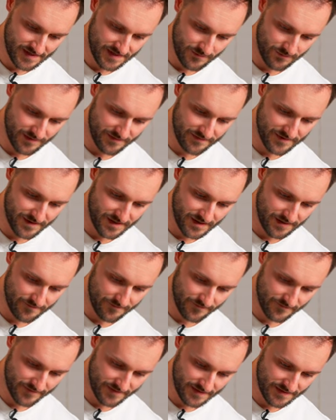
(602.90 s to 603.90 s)
we've got
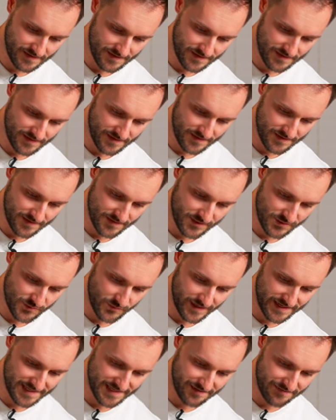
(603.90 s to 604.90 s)

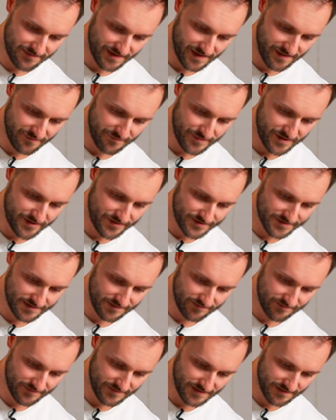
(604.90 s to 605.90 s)
25 mils
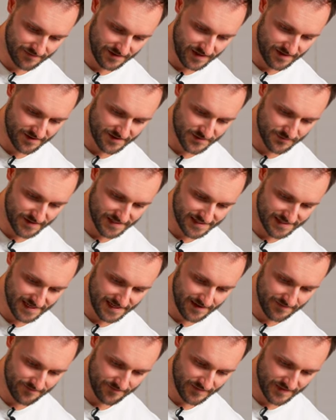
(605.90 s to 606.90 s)
of Irish
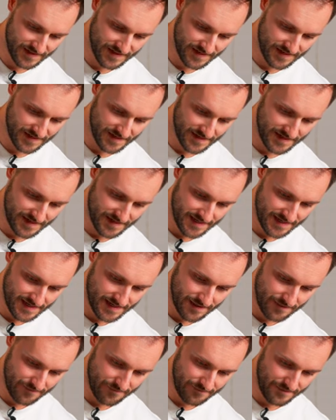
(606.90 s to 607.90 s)
whiskey,
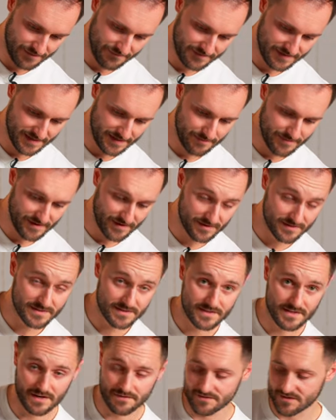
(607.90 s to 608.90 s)
15
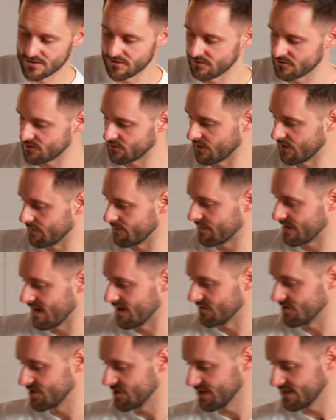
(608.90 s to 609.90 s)
mils of two to one
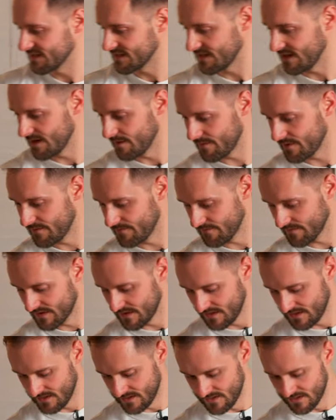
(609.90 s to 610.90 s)
brown sugar syrup,
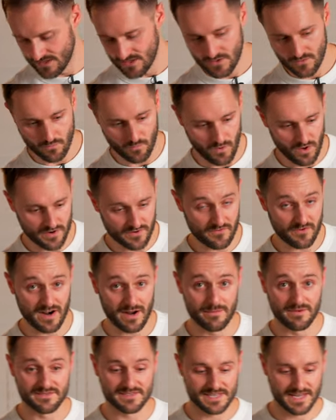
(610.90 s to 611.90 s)
one
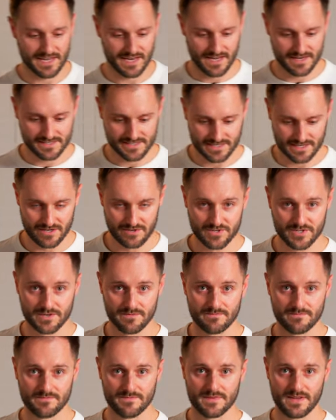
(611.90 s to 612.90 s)
gram of saline
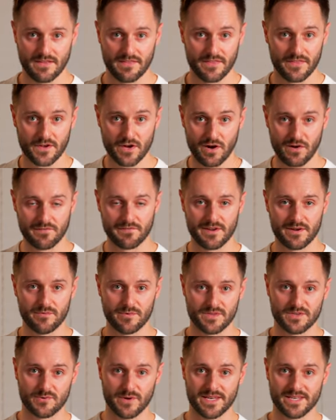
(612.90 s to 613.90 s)
solution, and then the coffee
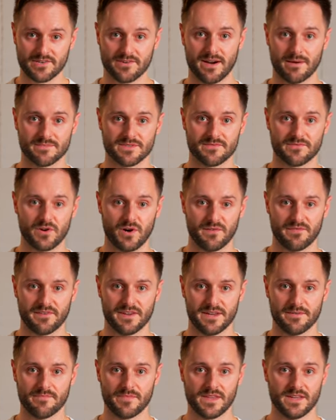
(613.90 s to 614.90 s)
with 20 grams of
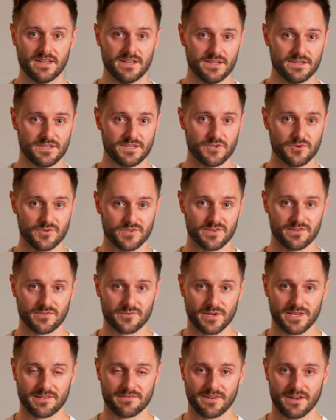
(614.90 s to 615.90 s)
coffee to
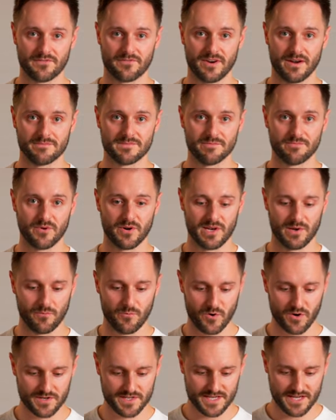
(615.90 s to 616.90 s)
225 grams of boiling
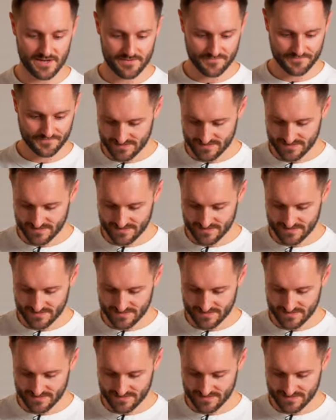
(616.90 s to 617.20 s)
water.